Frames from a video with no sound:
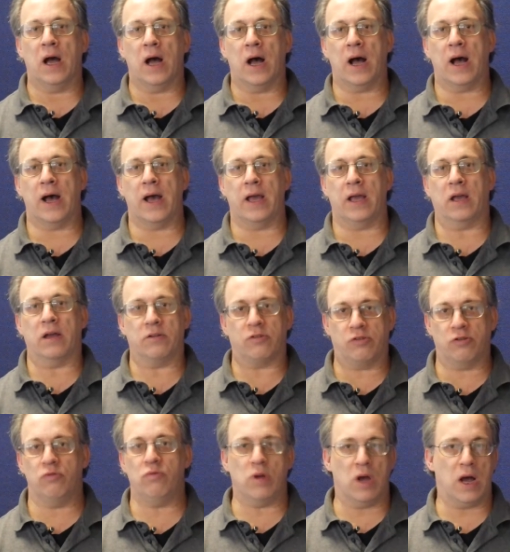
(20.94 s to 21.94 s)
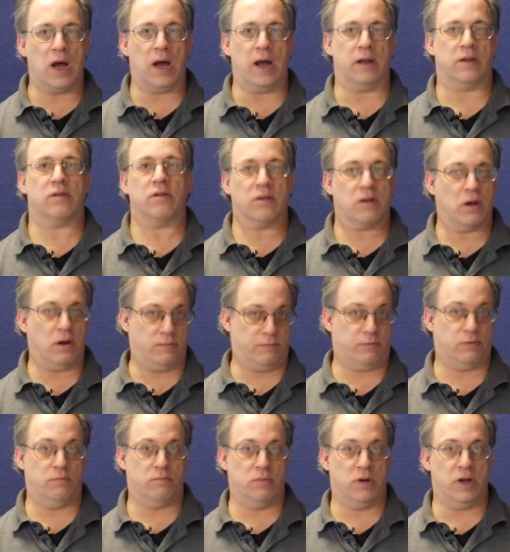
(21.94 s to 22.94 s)
I do not come
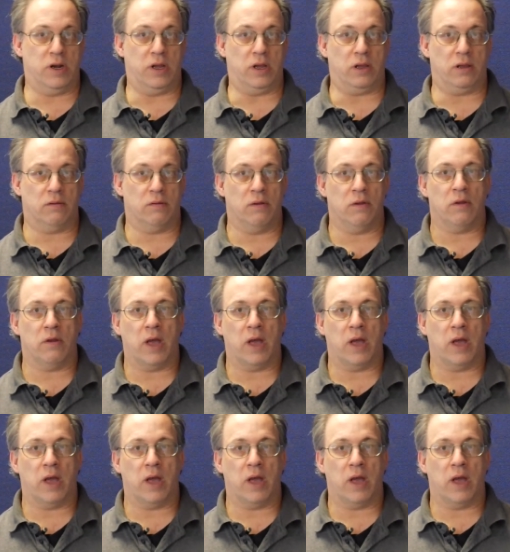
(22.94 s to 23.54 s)
from money.